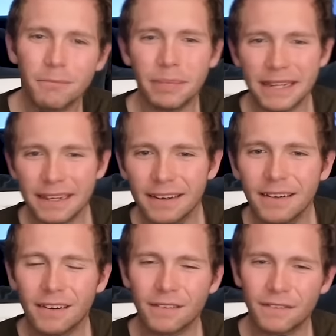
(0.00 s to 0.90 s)
a billion and
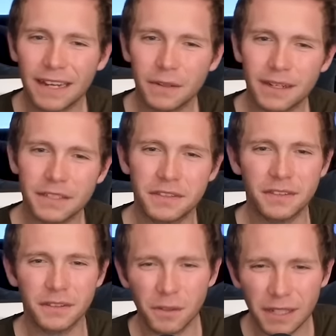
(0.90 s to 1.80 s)
a half
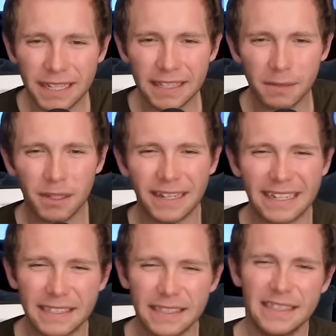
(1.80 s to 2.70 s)
valuations and you're looking at them
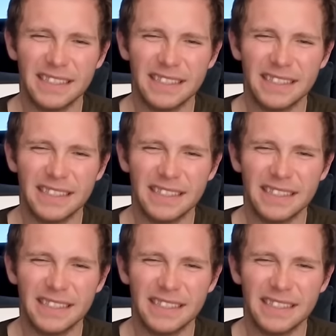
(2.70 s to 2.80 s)
going,